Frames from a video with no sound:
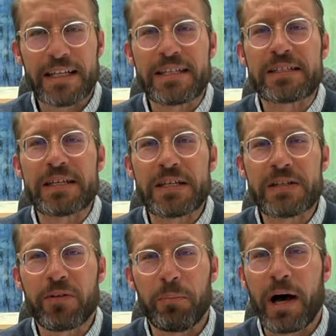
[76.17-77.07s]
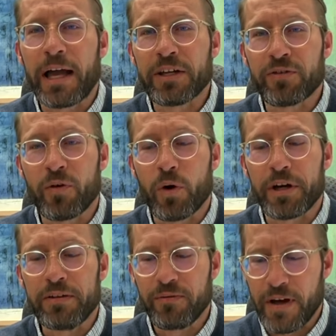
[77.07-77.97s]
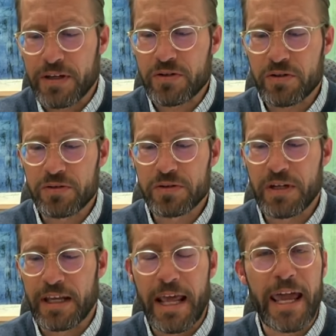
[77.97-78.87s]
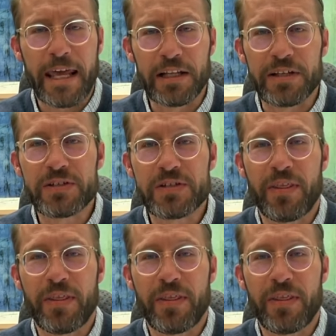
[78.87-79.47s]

a disease of the mind for investors and analysts.